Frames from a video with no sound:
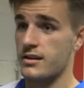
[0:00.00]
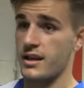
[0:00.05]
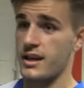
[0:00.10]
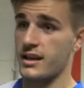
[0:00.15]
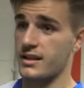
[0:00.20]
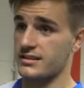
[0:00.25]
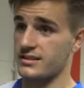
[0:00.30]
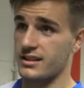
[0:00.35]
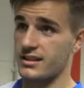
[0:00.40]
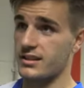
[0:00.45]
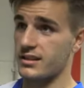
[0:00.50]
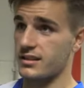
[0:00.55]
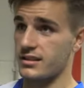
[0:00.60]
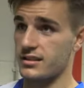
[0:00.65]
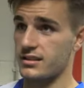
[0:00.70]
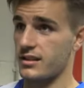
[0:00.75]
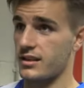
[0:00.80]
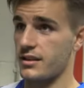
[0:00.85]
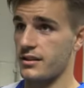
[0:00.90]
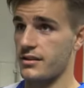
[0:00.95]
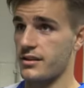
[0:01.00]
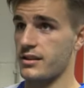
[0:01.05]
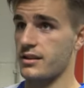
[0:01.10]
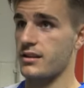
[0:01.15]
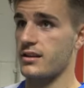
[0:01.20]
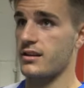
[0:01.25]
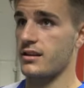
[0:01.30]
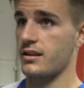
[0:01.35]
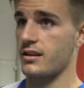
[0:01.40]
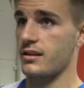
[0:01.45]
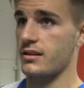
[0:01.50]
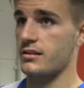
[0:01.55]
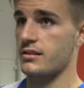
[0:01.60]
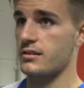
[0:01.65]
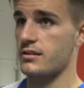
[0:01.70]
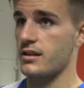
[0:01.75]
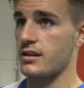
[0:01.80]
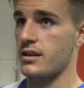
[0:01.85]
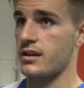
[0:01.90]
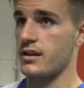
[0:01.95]
Yeah, exactly. I think
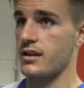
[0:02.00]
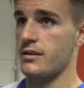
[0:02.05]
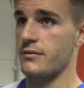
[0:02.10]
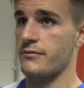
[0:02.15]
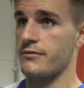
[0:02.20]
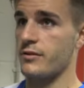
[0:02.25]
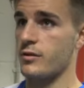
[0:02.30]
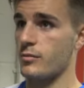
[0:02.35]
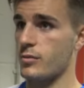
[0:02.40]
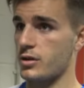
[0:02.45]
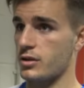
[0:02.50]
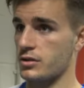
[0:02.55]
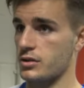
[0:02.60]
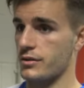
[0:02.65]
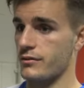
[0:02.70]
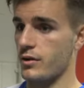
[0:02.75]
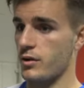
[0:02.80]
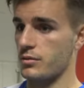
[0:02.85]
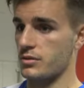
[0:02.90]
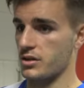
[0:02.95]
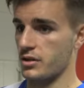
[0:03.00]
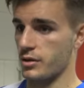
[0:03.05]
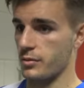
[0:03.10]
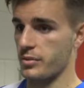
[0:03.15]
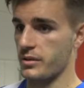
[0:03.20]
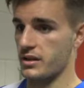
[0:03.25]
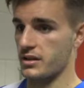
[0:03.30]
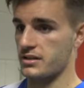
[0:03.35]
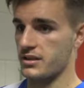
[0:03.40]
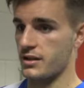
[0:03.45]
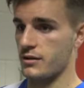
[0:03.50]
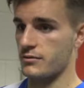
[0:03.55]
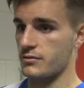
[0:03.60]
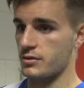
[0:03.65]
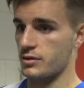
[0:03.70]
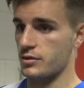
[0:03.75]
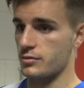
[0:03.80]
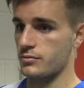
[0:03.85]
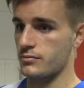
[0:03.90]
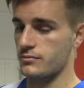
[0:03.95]
in football you've always got to pick yourself
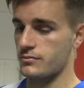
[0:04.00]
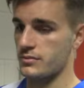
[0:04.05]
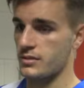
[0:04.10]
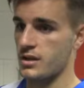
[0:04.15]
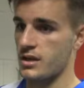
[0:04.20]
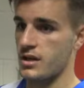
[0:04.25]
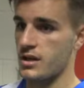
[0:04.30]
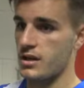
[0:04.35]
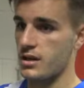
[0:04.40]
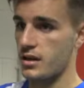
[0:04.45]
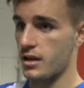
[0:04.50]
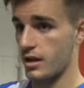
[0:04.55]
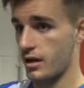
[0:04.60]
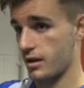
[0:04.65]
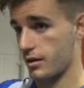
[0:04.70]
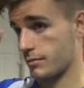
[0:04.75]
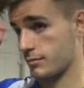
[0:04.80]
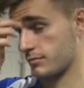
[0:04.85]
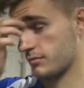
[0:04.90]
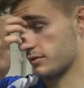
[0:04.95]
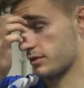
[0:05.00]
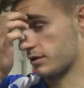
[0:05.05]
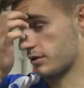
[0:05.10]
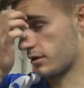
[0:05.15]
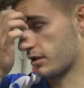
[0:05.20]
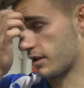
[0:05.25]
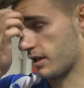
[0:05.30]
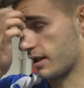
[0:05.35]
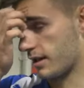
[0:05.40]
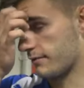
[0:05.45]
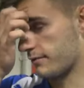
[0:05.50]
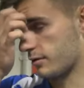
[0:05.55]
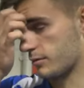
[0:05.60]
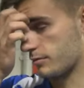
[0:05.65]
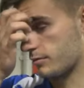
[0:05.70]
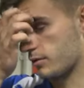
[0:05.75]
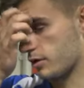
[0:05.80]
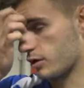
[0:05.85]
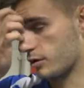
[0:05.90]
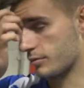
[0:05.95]
up. You're going to
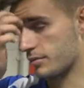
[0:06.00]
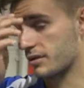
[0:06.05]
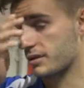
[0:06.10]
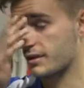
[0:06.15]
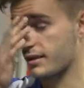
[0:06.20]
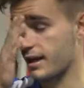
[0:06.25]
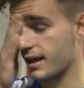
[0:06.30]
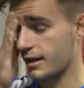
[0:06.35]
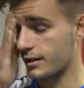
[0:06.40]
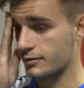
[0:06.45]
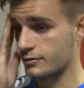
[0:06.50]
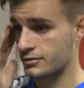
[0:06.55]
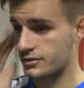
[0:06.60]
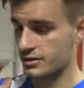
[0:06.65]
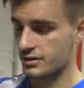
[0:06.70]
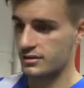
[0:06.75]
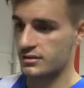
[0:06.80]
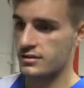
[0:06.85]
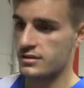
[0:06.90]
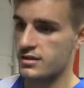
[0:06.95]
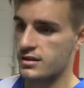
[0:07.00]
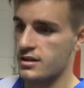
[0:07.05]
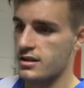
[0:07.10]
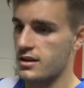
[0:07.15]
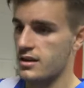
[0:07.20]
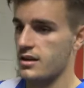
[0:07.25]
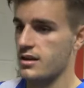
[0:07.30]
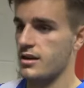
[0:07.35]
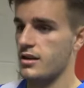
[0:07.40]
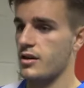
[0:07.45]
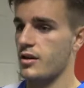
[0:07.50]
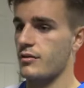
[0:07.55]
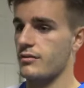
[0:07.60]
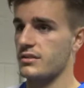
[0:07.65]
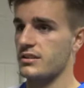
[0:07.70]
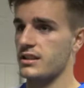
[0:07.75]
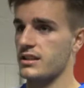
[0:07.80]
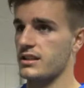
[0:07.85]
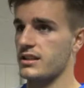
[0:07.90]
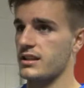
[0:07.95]
have ups and downs, and
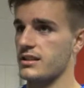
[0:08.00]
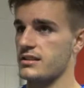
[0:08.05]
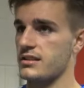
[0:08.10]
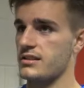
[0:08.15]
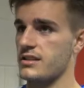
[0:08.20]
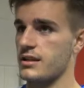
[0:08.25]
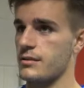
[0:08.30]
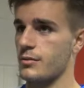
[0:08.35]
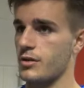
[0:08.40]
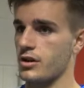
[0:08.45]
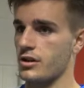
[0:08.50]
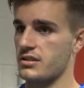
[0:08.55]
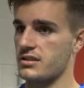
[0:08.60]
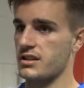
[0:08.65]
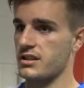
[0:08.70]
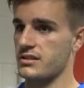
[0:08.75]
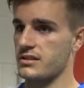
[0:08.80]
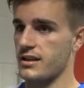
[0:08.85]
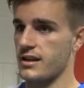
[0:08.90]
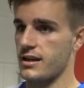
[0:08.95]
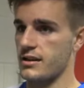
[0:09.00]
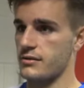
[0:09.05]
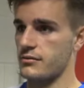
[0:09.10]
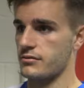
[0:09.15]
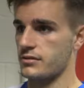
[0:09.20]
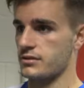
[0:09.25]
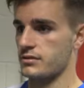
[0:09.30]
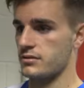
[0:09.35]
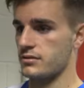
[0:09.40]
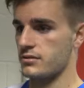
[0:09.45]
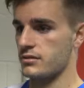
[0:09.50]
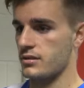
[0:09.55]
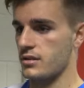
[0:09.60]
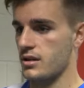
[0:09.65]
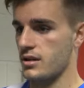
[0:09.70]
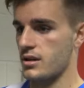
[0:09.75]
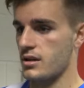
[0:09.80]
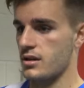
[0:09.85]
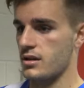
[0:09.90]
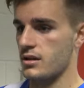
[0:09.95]
obviously as a team we've got to stick together and
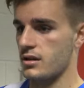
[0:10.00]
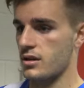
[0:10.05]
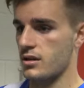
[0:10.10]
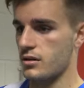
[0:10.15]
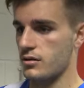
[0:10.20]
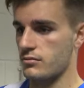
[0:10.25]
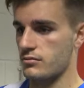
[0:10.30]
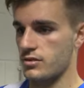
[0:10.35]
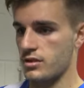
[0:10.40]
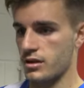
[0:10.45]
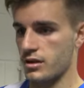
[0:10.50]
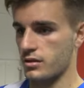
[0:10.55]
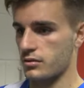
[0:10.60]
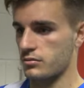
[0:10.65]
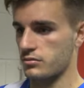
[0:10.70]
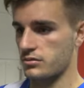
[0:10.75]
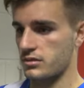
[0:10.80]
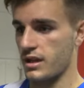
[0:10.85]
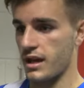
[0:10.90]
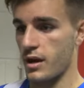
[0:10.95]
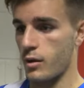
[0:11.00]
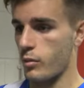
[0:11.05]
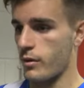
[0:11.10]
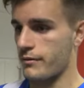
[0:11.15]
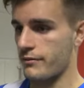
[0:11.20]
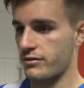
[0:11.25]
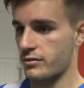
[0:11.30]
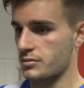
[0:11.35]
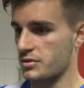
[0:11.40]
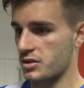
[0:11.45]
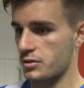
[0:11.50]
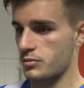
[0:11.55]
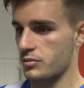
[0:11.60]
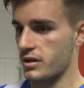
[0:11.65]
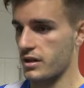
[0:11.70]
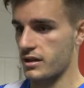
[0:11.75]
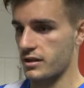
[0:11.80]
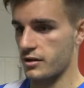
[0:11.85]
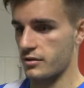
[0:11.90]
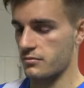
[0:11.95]
you know, get a win from
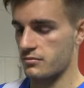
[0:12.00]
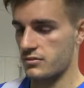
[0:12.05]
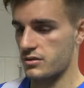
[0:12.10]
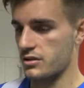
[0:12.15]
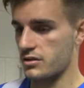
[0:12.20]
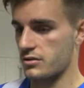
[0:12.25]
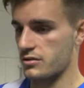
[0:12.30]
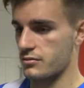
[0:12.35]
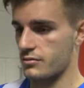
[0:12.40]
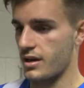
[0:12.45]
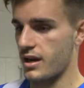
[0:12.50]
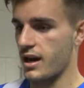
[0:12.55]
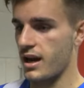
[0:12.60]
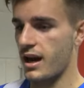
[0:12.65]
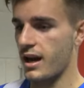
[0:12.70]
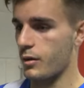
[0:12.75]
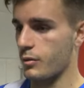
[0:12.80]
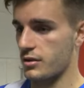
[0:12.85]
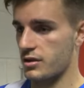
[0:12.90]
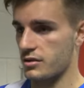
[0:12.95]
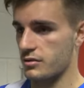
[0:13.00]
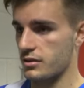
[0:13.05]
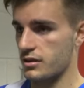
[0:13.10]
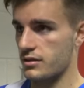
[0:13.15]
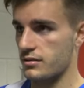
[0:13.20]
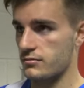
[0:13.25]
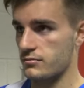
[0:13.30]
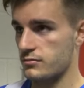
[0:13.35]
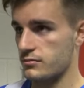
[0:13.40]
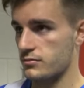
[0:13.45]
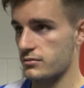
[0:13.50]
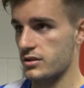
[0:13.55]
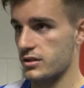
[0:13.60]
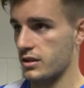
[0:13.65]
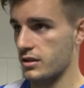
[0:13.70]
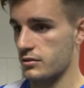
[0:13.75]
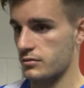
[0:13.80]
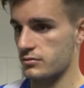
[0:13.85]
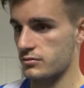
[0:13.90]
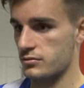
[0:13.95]
somewhere. It doesn't matter how we do it, you
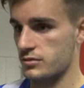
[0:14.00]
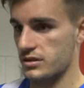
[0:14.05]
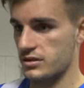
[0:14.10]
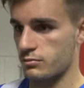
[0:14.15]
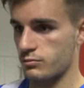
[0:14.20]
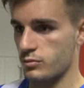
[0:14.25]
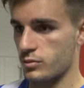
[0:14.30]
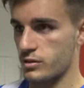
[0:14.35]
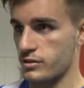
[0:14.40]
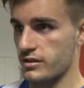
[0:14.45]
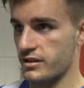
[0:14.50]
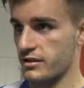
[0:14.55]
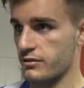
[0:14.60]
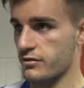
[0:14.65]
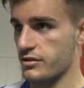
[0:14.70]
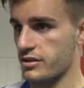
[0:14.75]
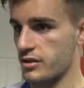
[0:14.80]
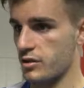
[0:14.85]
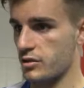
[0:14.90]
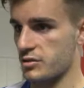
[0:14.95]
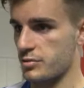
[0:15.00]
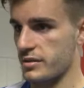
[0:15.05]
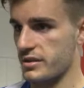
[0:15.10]
know, we're in the results